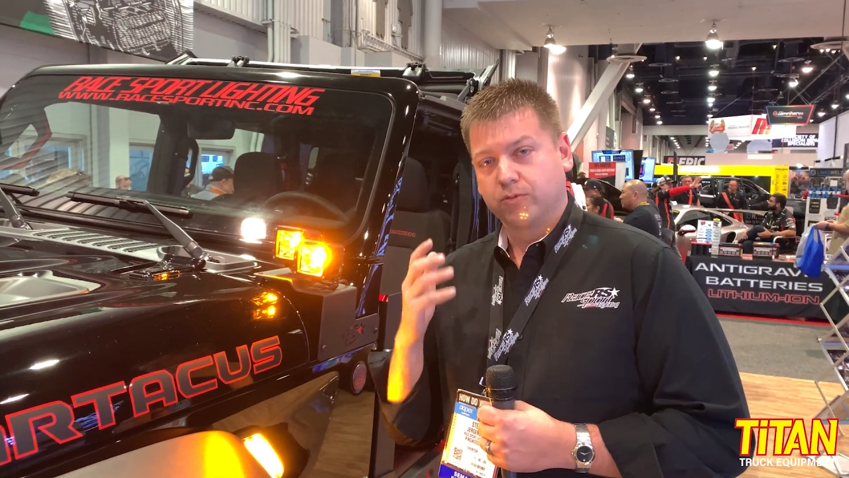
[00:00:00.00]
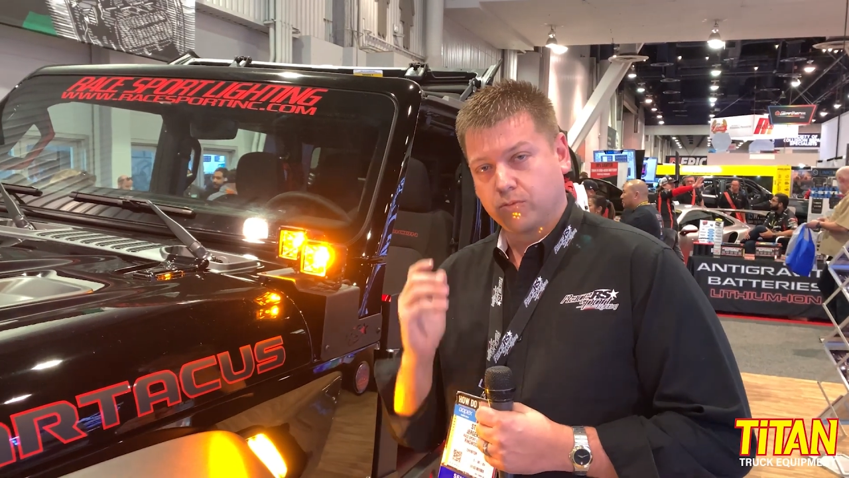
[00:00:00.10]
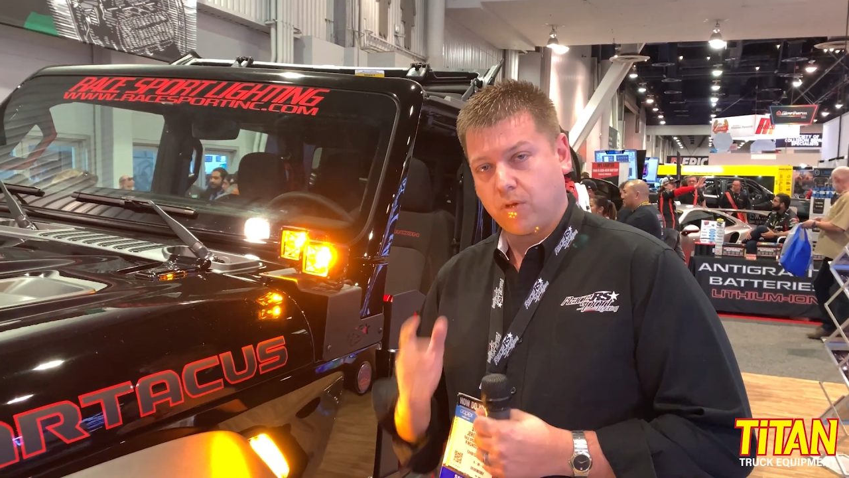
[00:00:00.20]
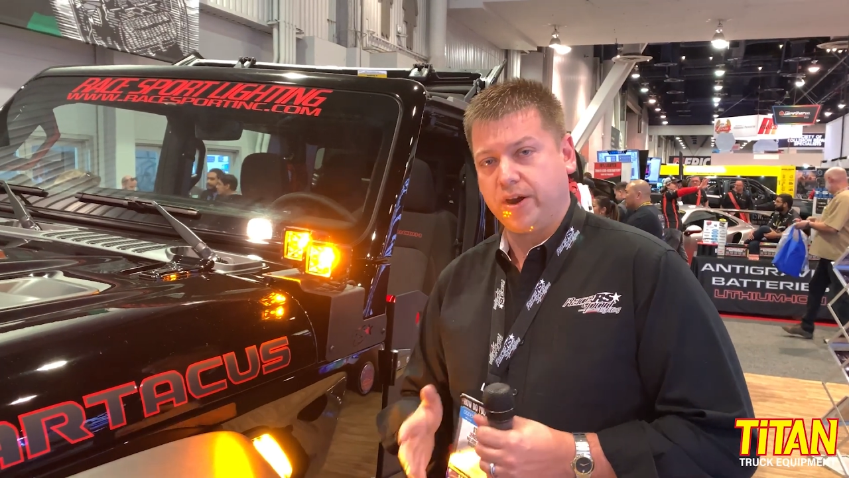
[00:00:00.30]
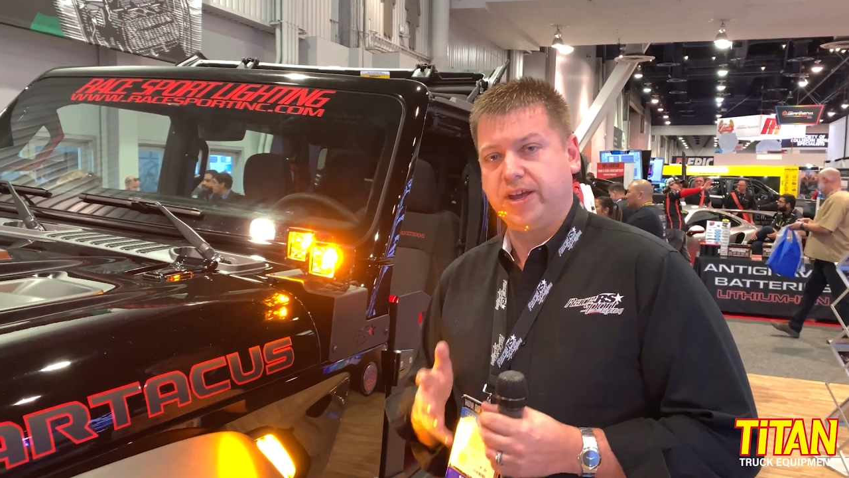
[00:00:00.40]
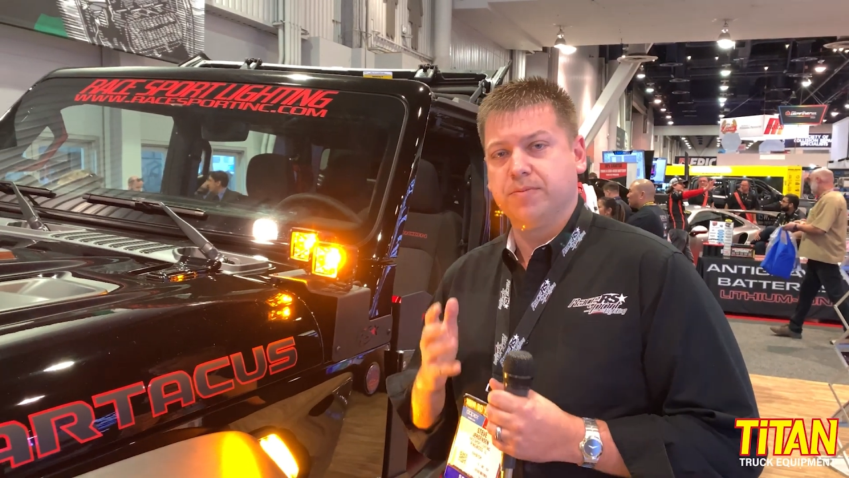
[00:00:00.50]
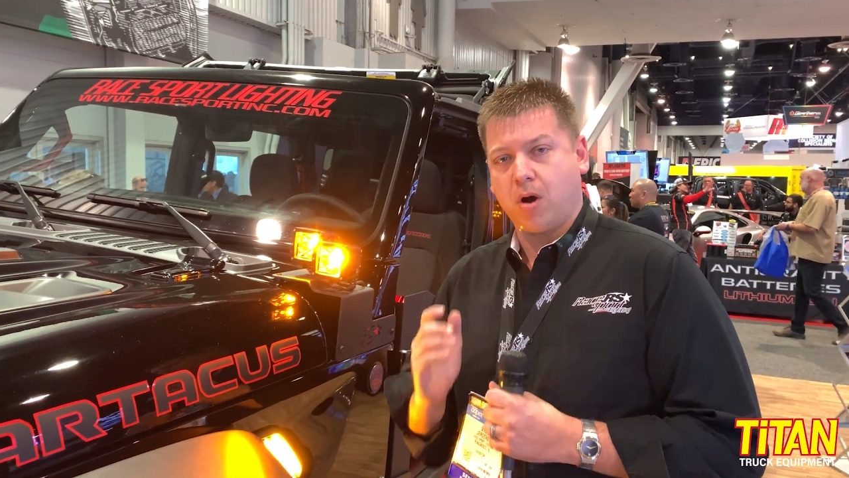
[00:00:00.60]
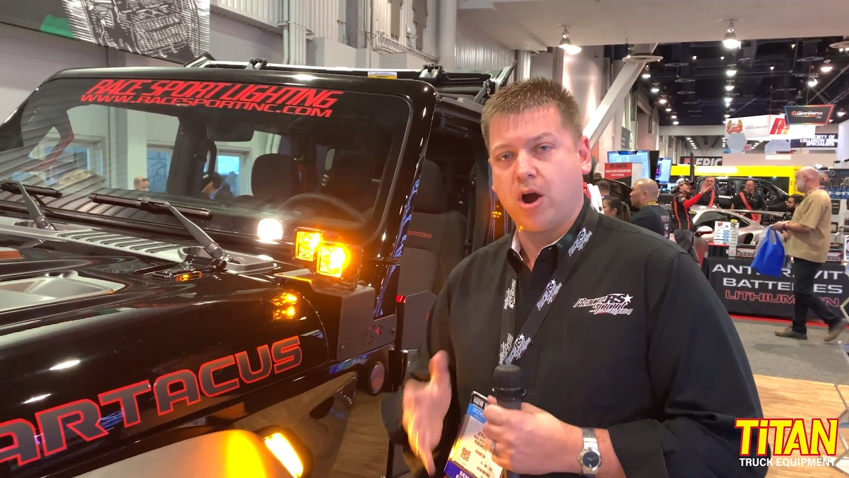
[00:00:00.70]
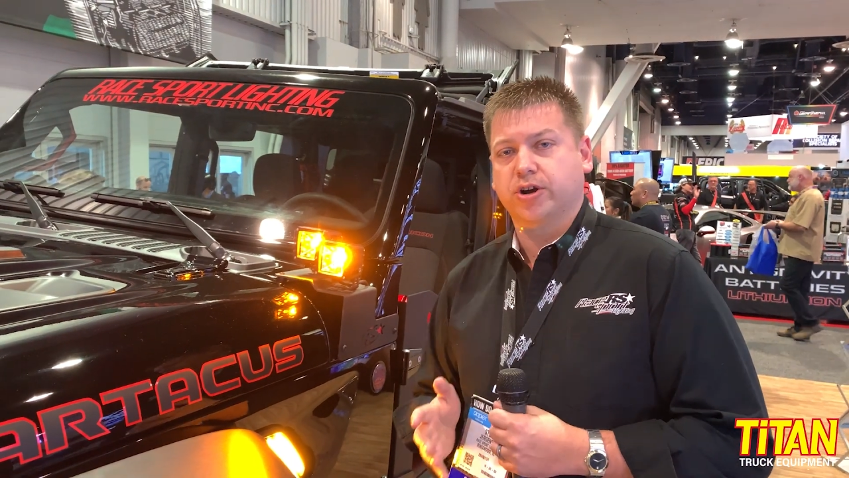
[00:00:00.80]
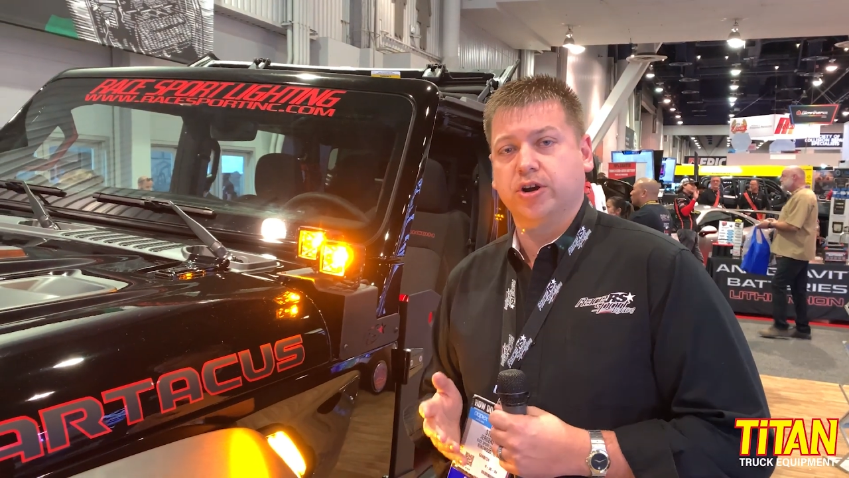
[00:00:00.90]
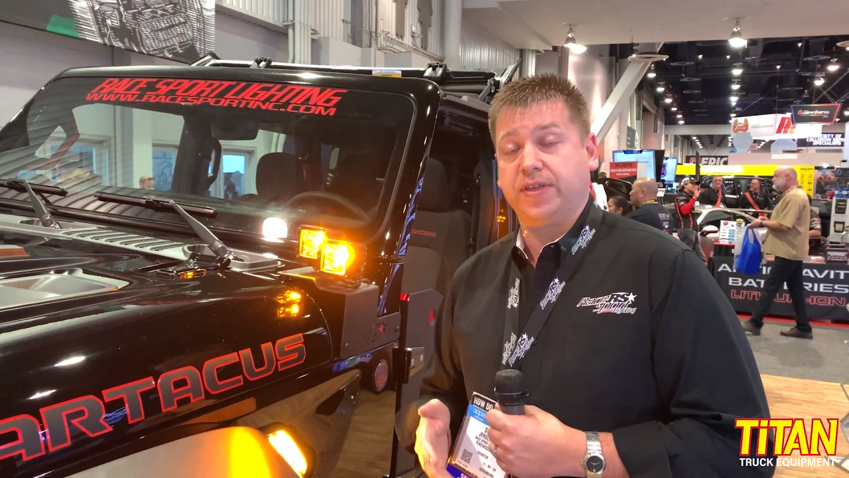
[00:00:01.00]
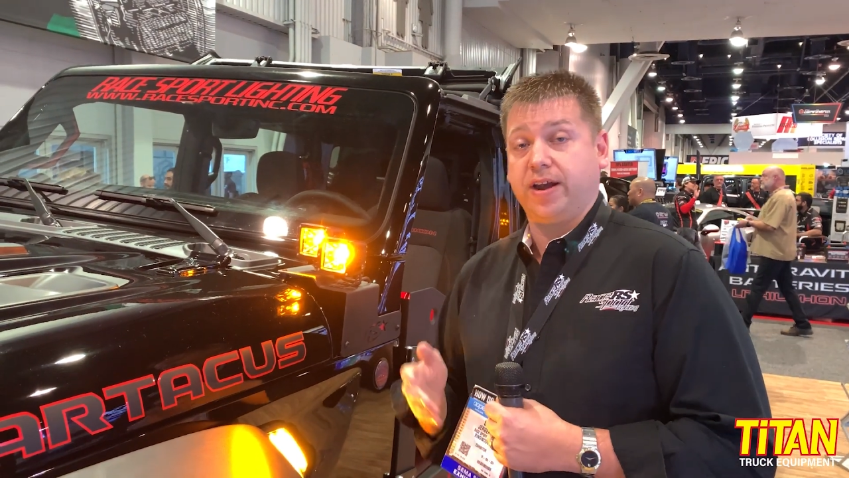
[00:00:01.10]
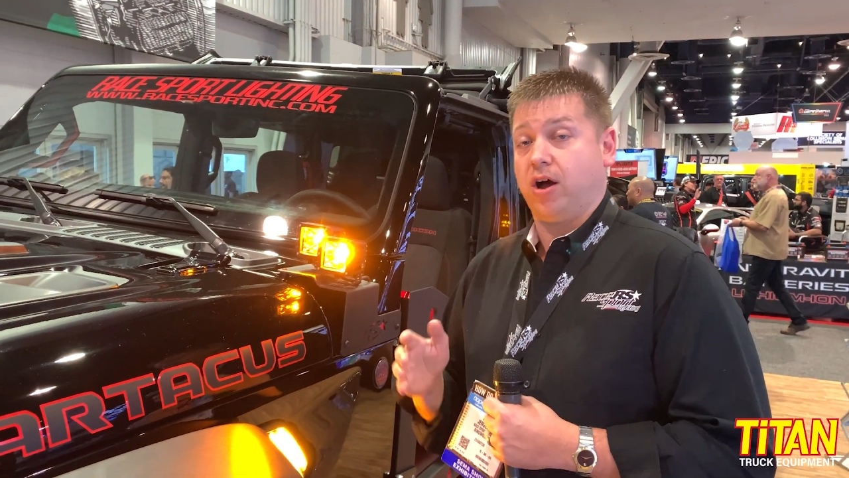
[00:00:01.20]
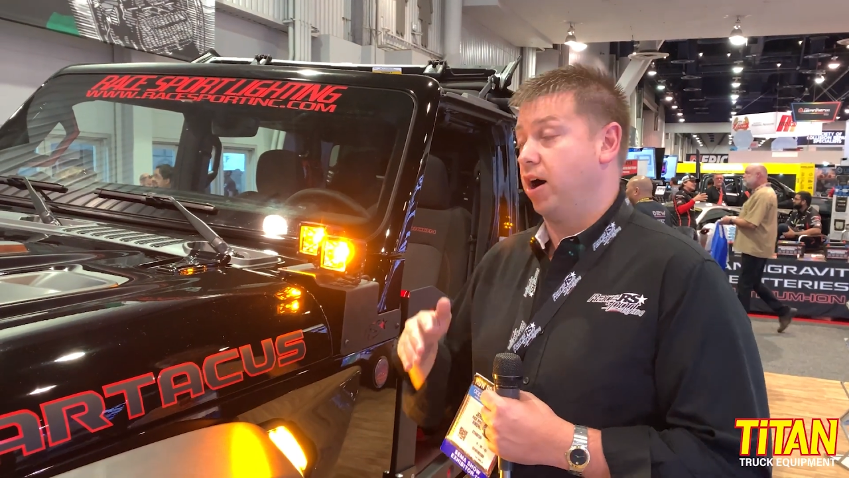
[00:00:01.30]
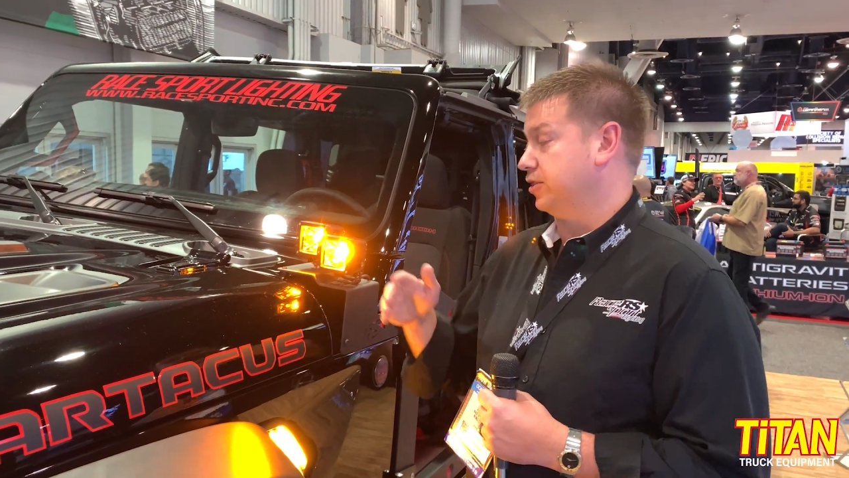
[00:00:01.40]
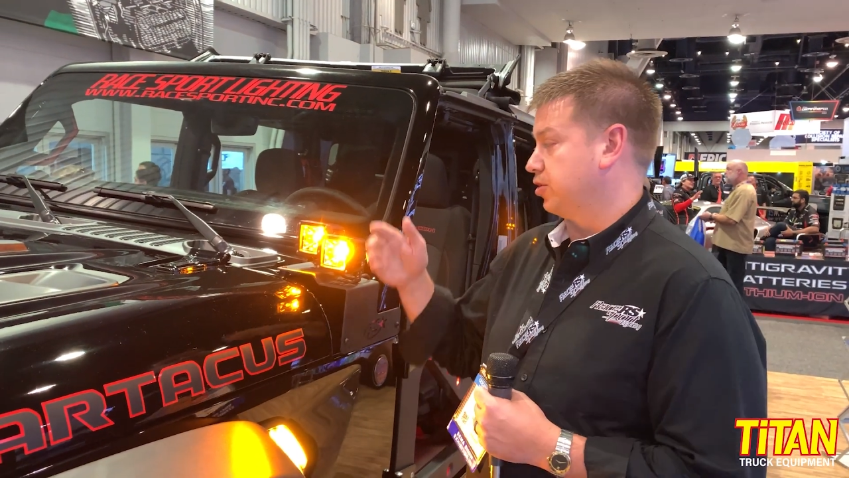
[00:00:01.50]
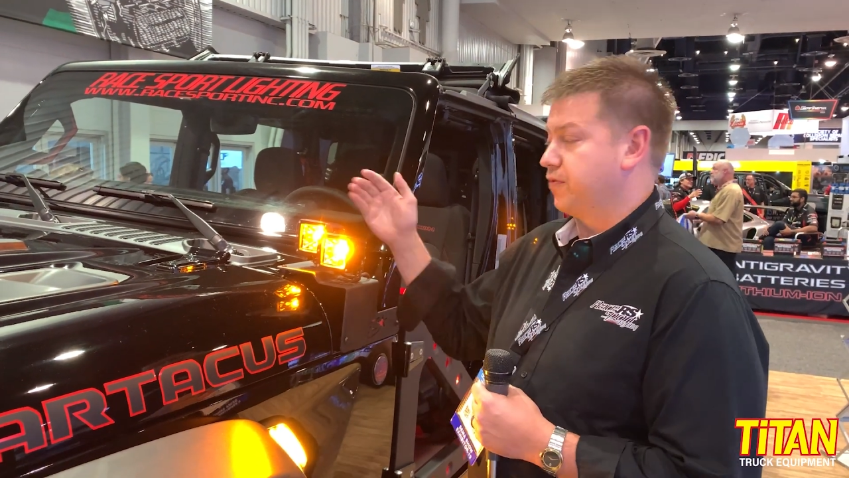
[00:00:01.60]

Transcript: running marker that also,